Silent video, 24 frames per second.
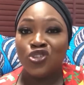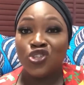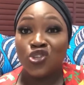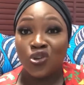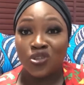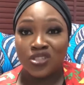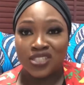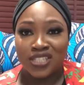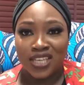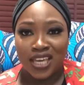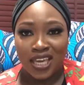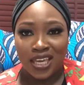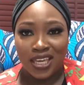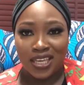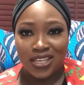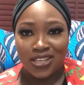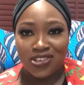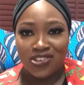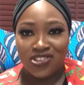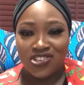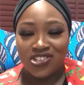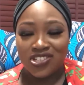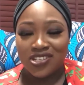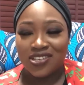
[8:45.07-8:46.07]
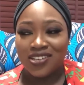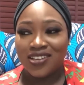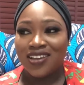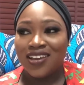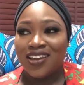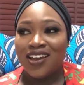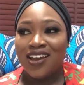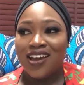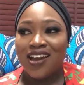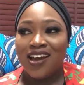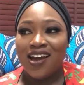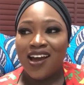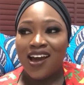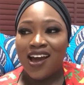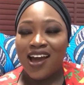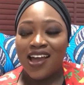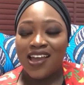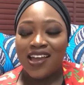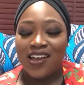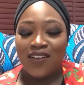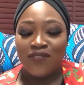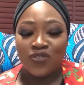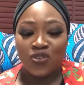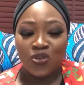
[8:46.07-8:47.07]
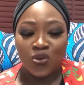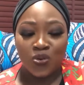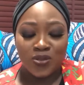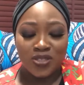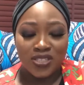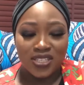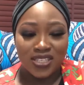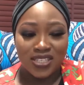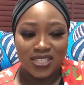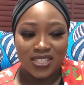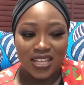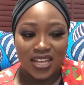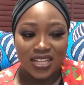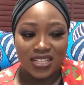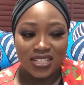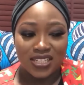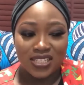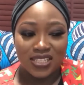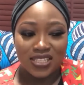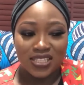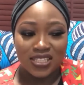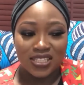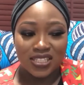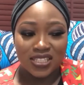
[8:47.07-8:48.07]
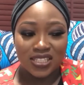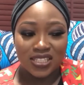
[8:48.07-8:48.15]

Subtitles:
short age, I have noticed that